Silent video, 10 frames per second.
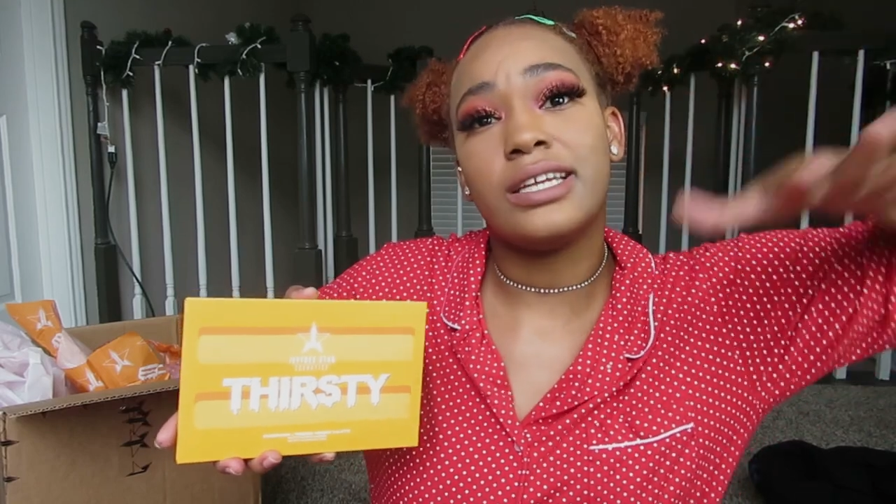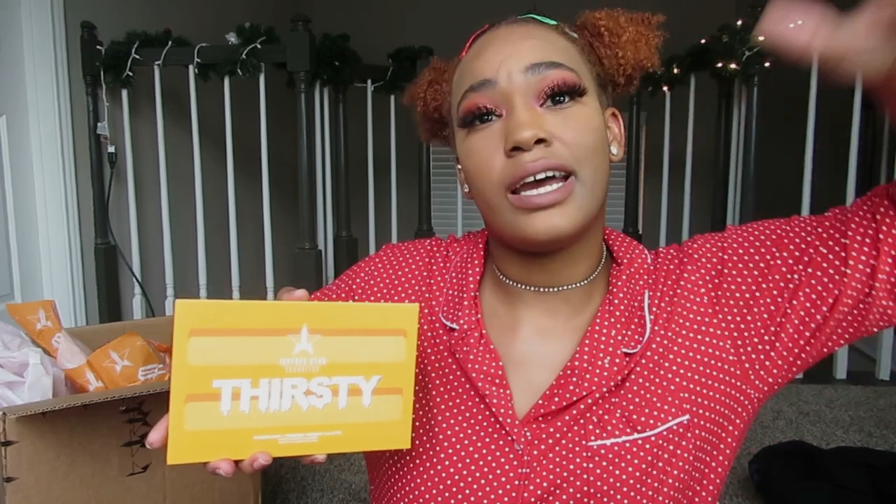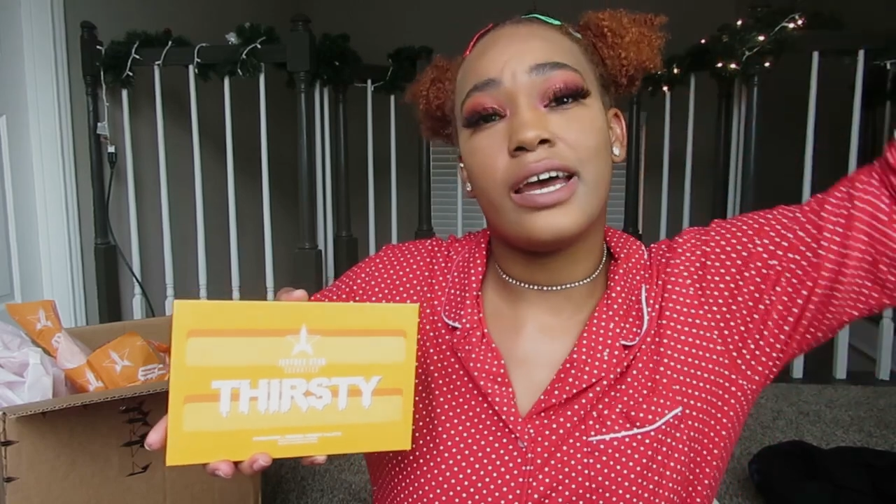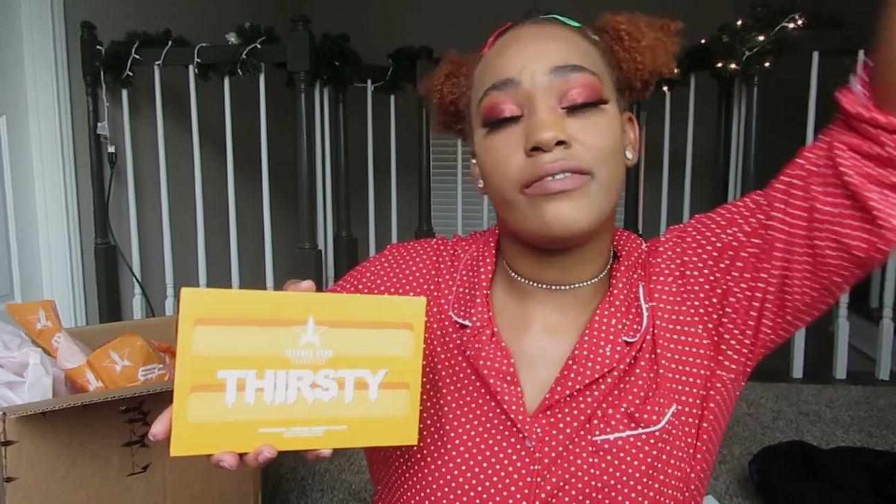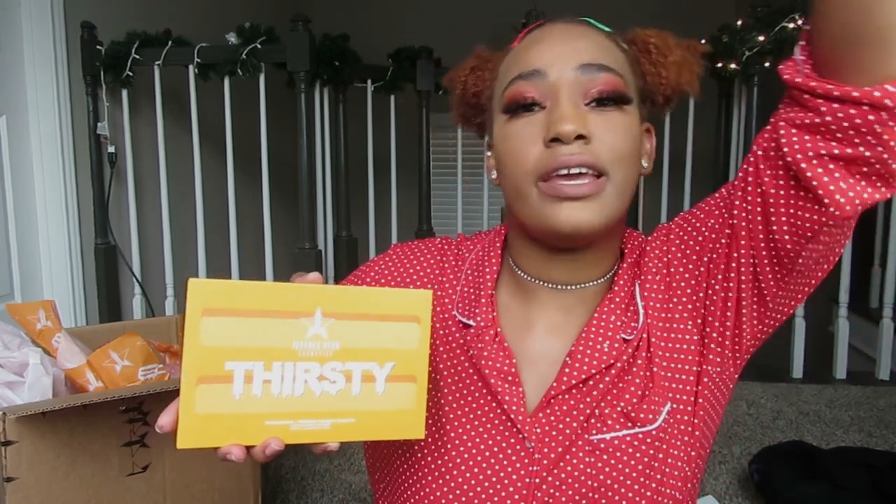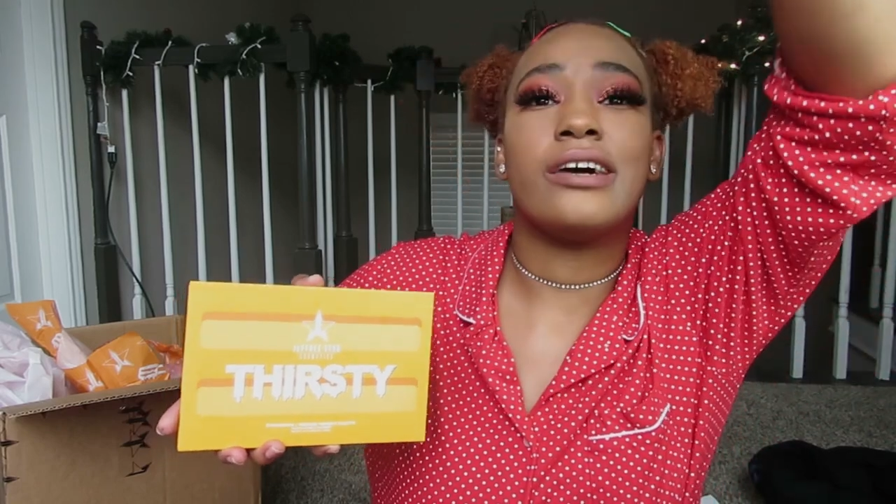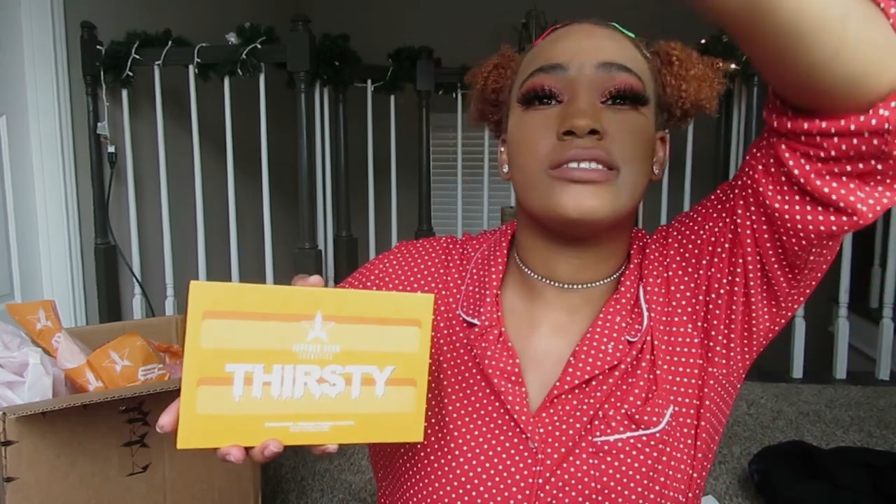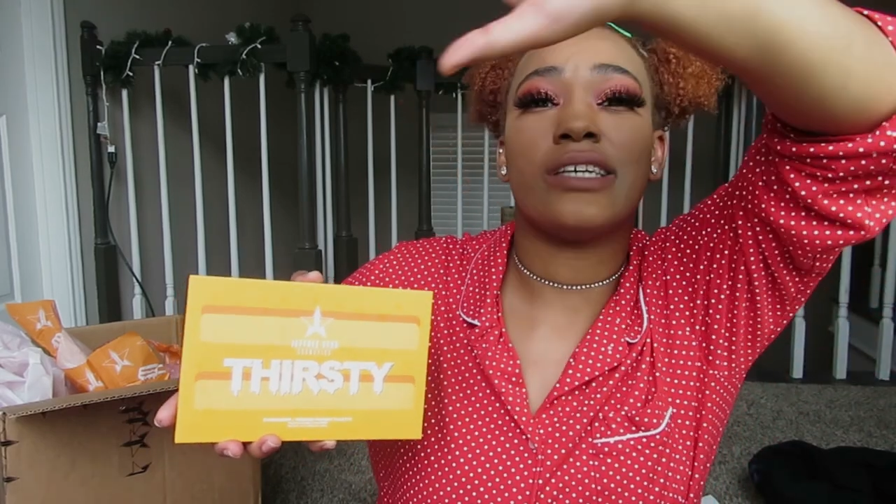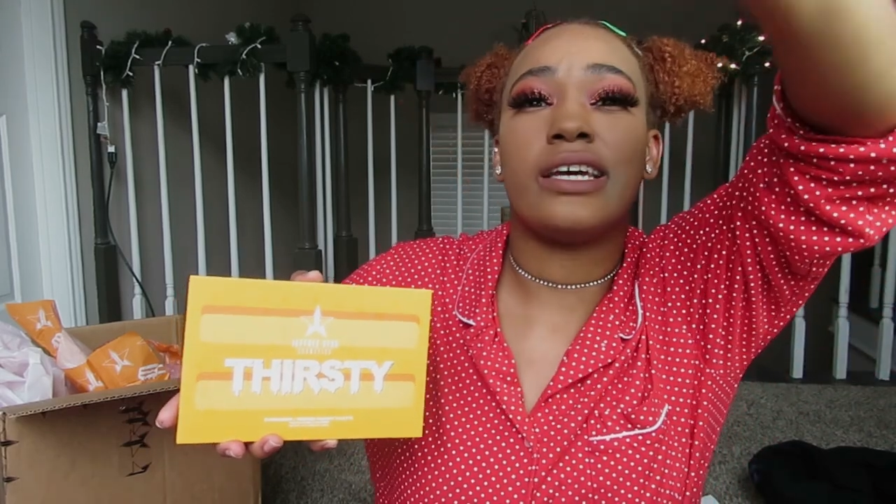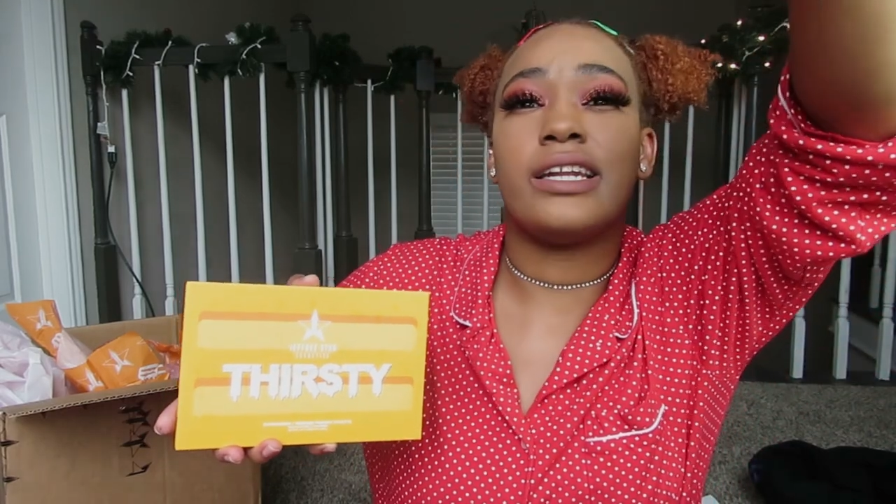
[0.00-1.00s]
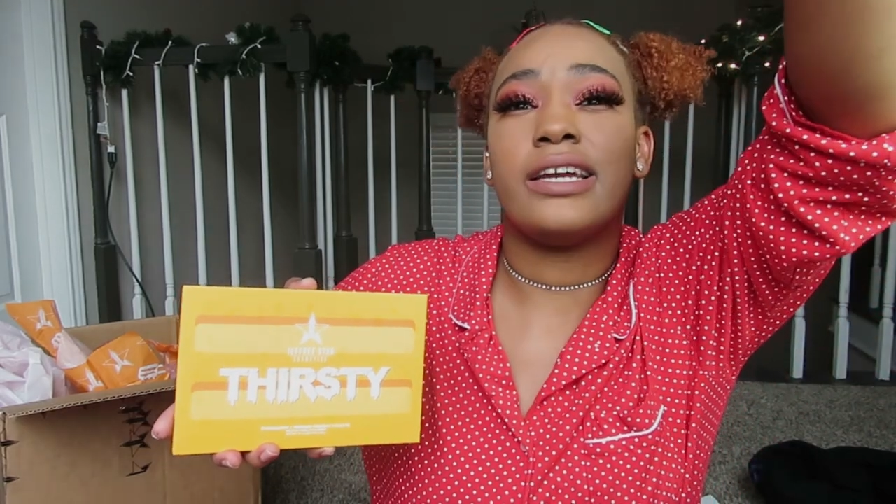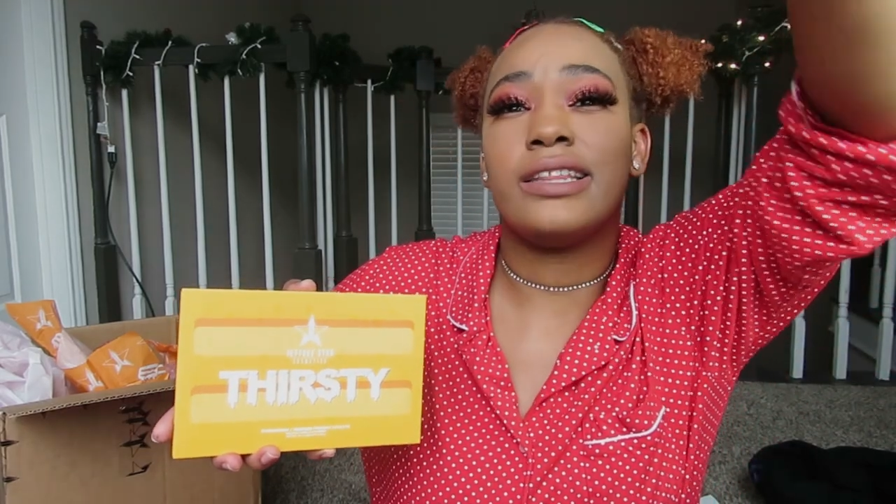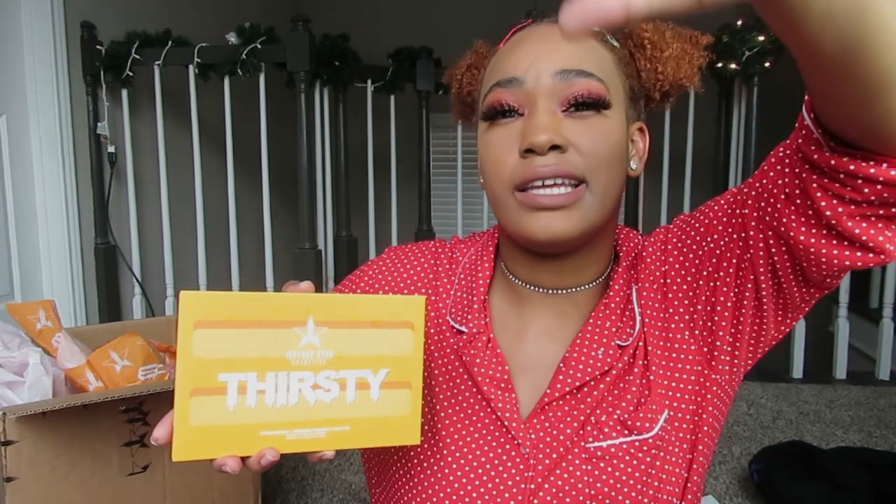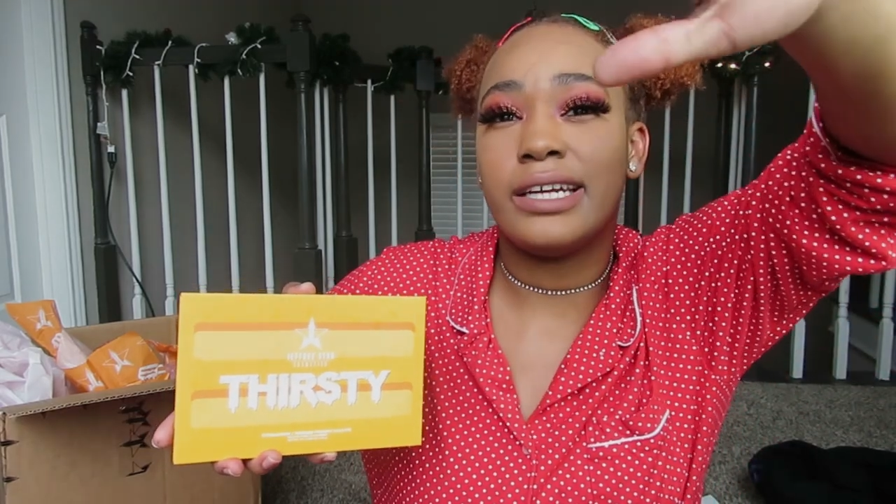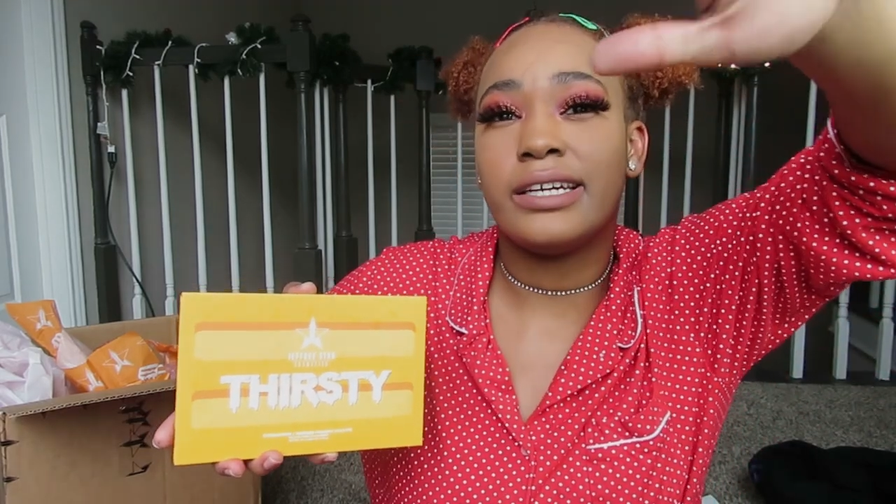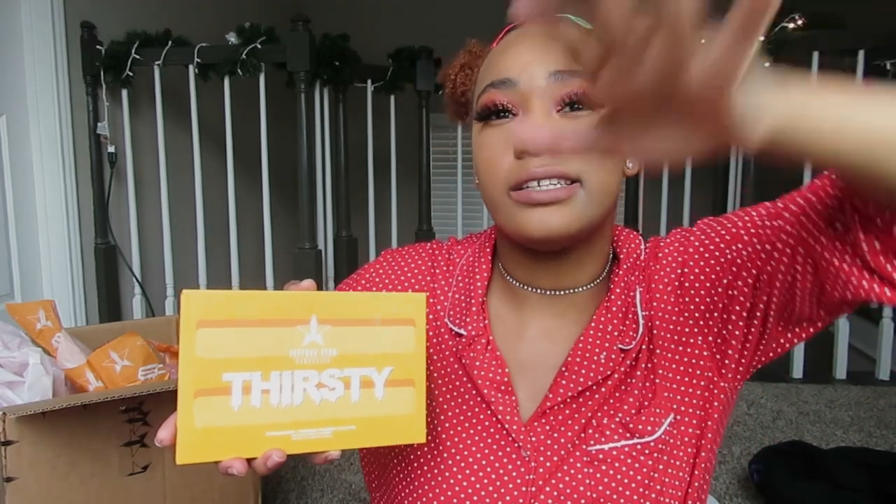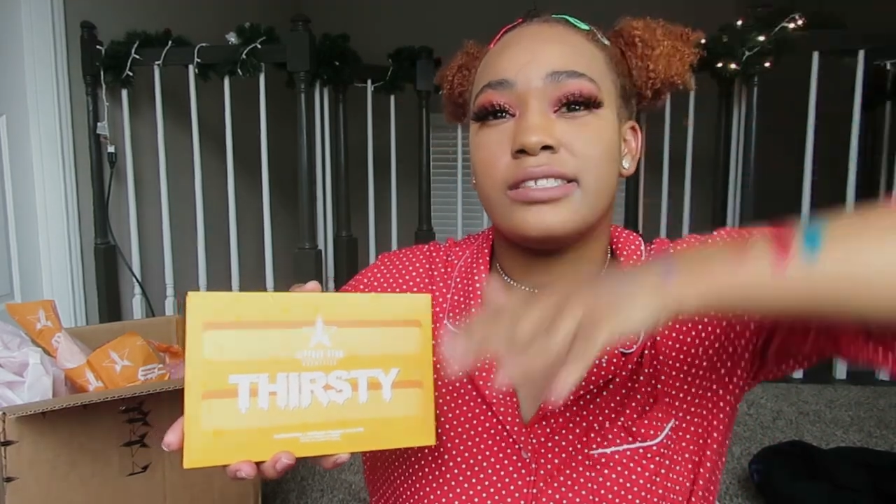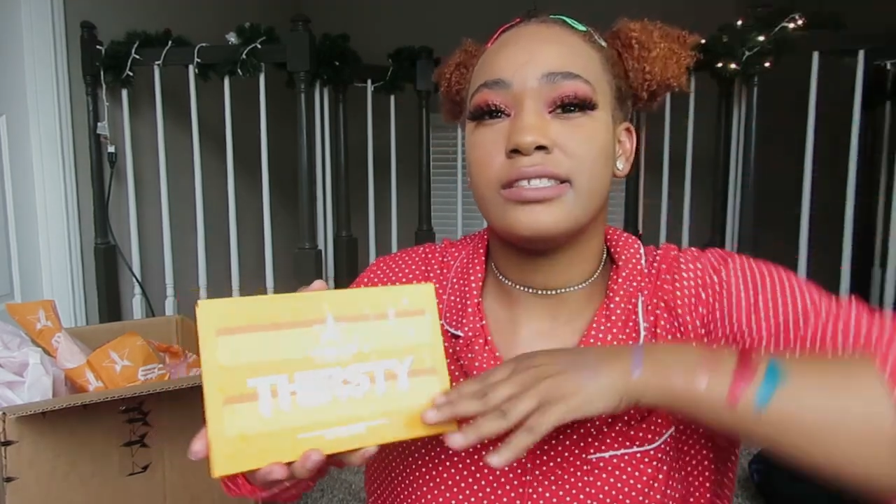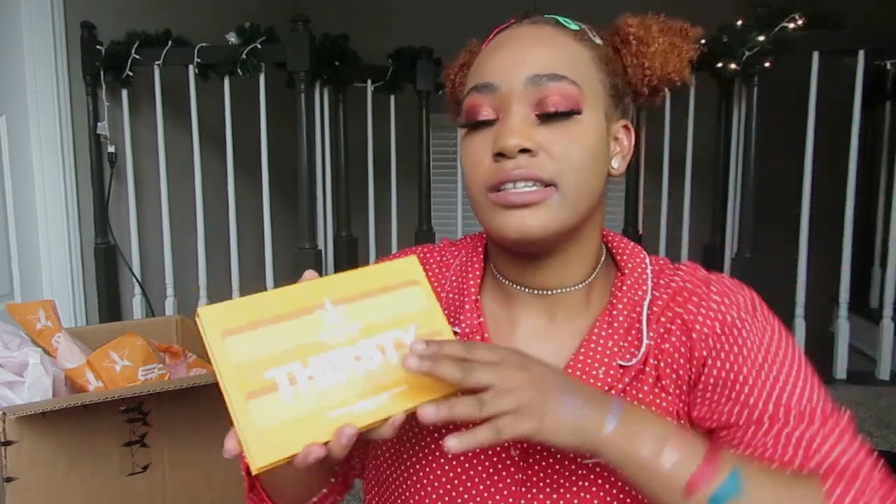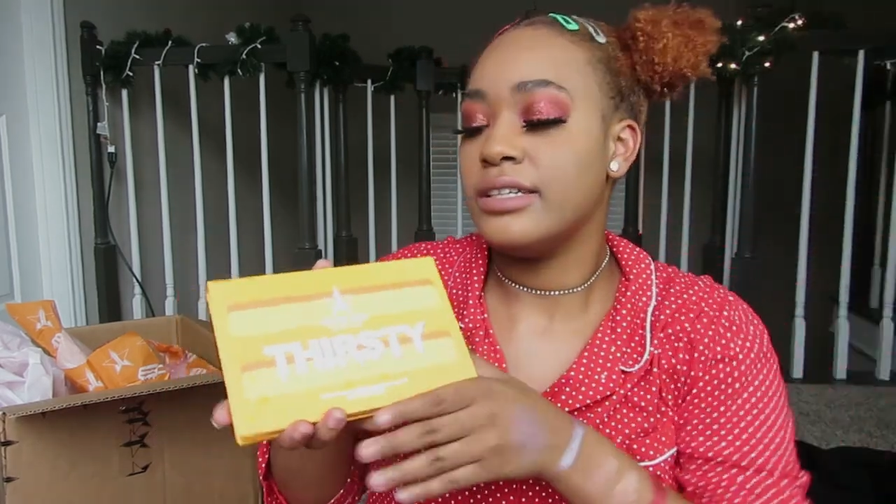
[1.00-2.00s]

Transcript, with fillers: then I have the outside light there.